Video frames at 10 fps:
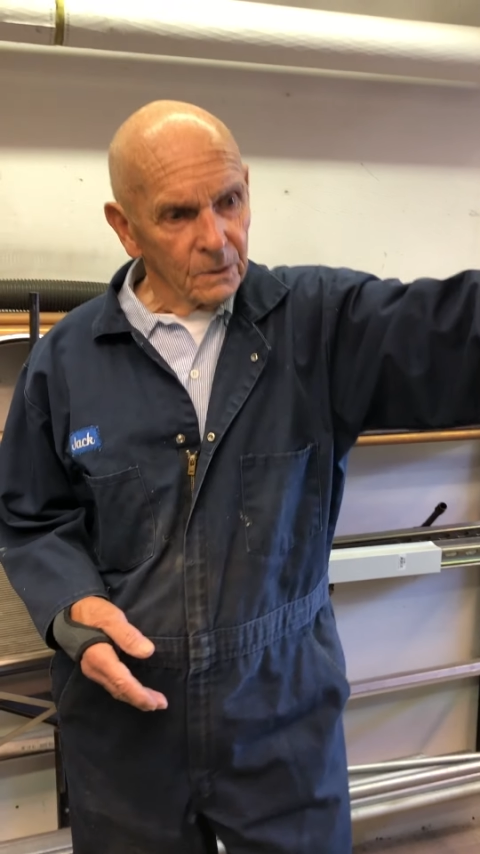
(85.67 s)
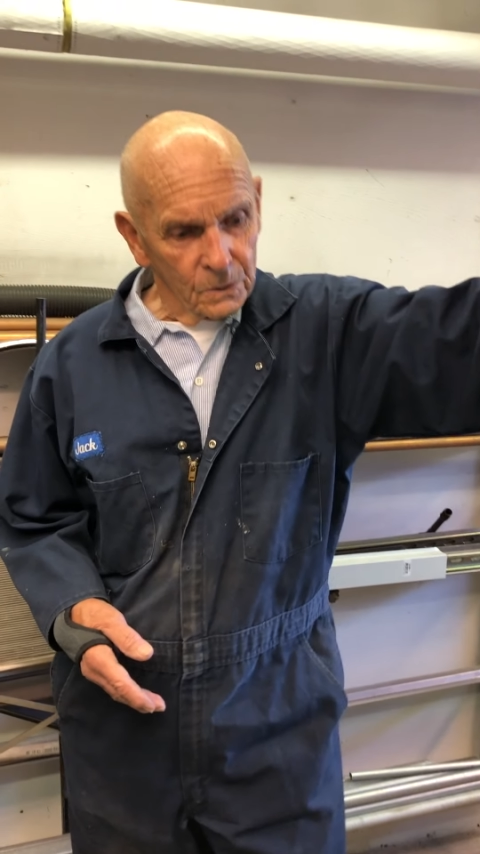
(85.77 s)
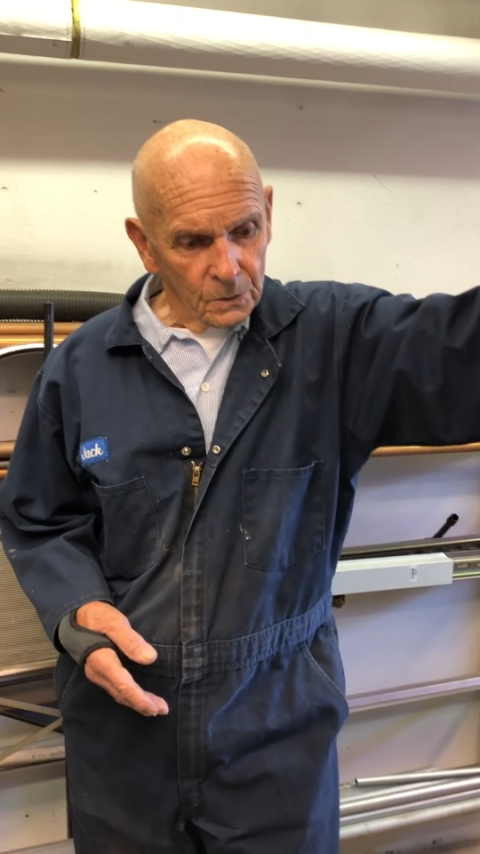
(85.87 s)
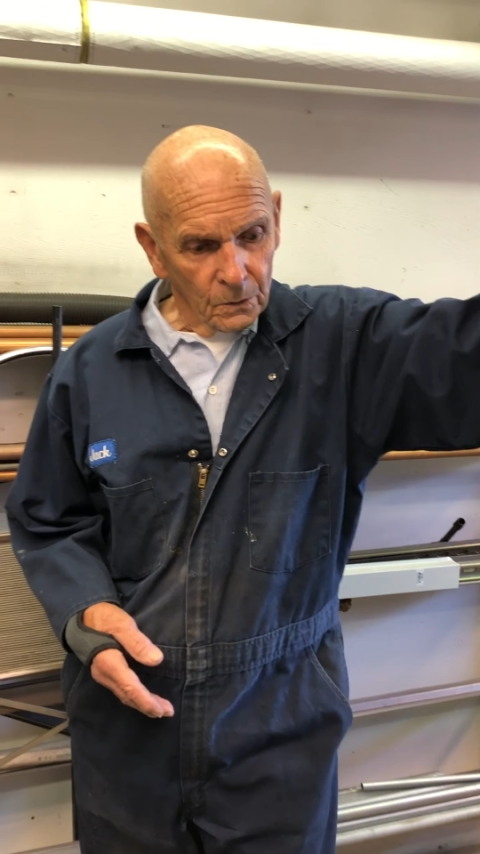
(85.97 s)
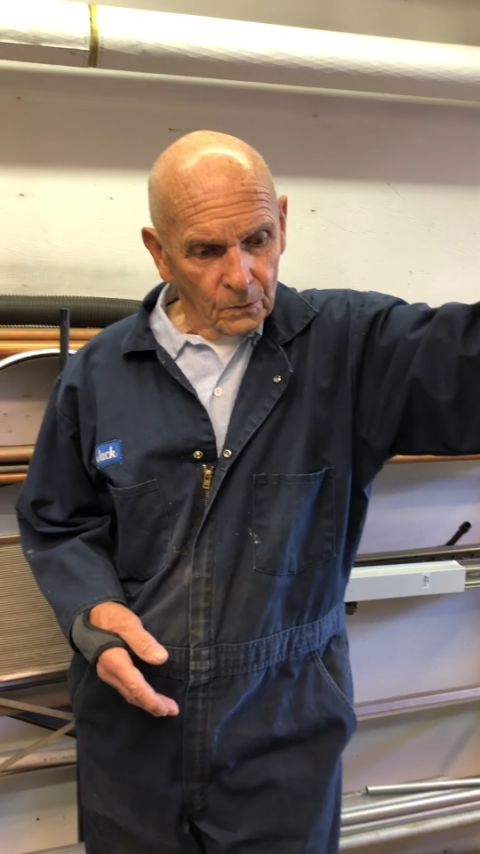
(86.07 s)

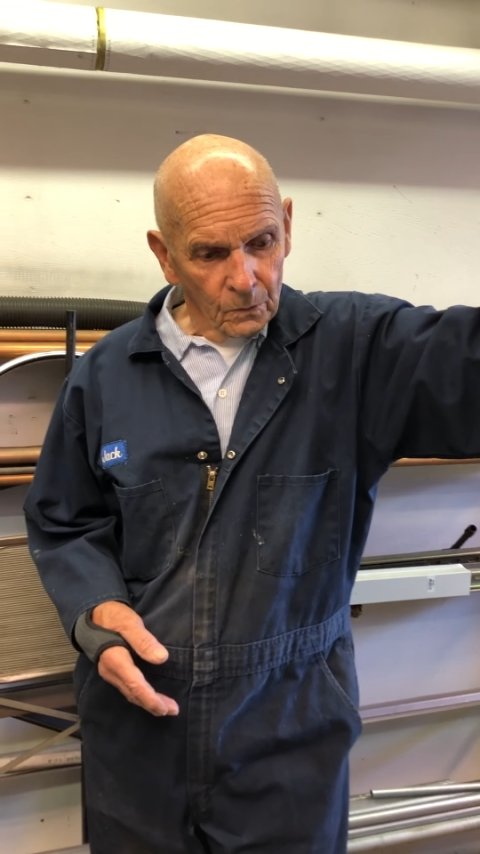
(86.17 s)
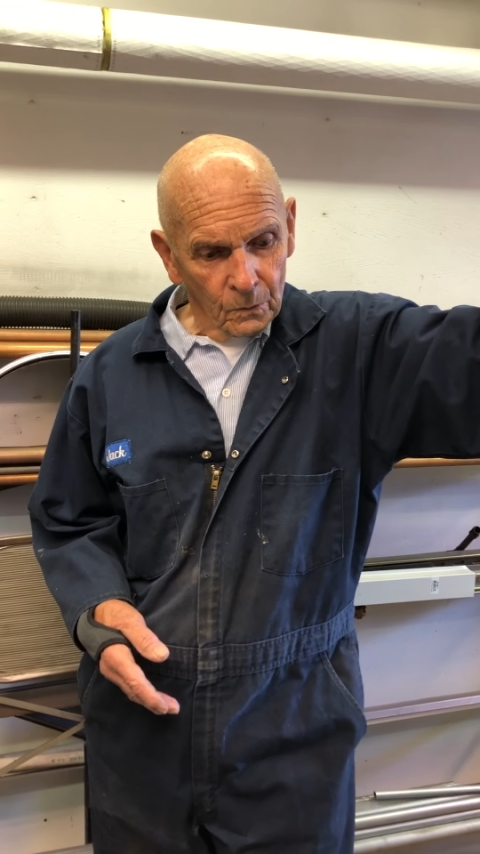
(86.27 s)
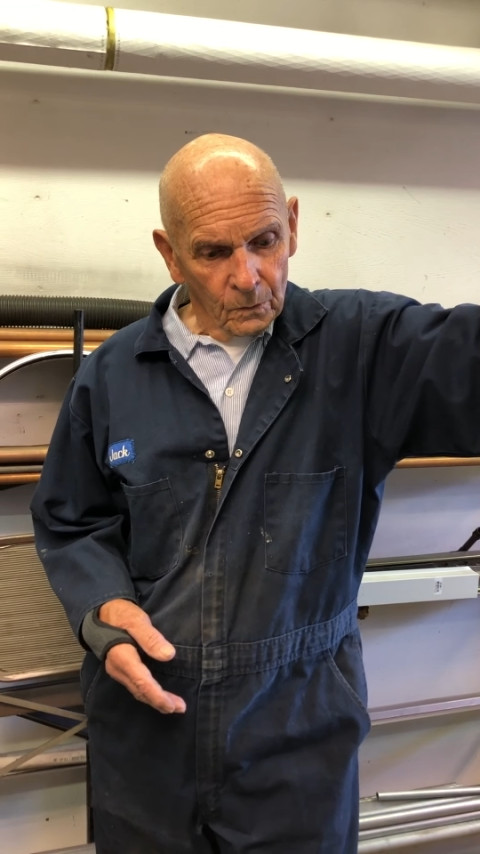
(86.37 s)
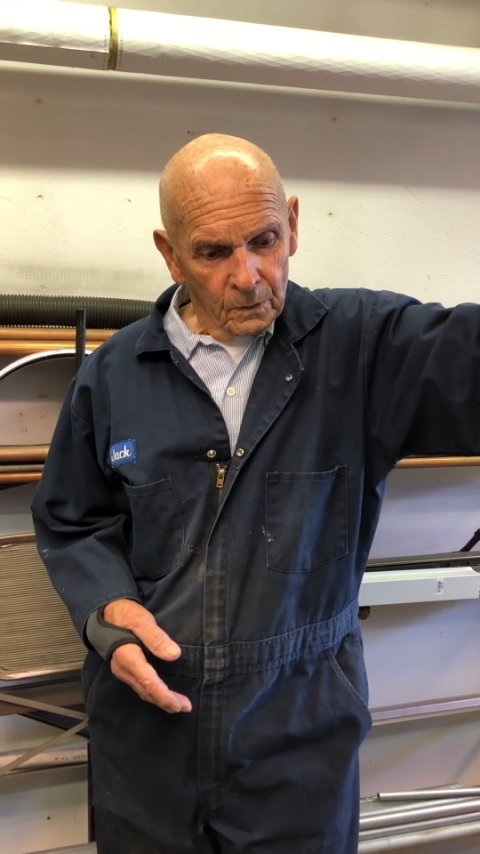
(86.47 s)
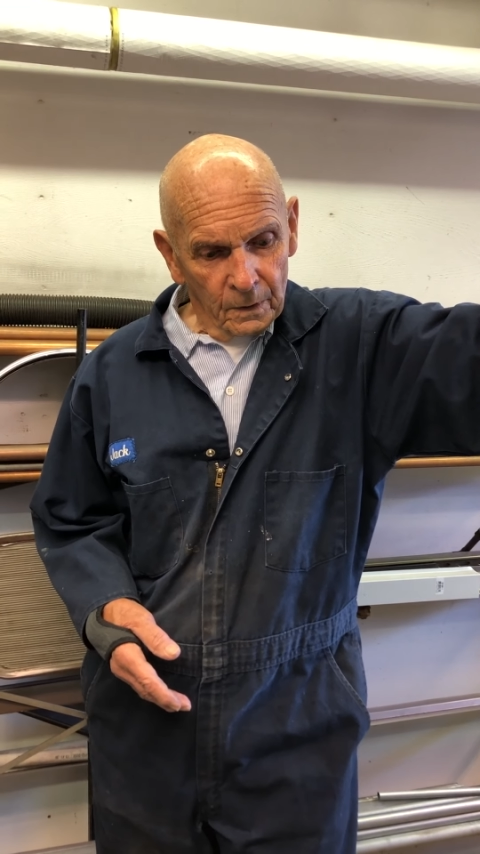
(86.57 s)
So